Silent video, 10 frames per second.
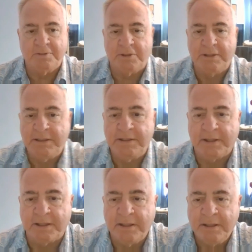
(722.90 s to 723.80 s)
no more
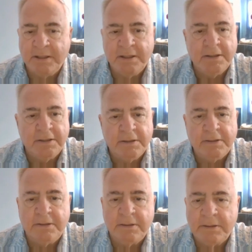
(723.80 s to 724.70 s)
anything.
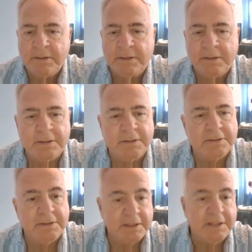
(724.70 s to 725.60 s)

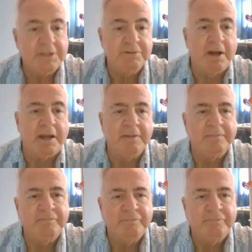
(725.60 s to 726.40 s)
And he's right.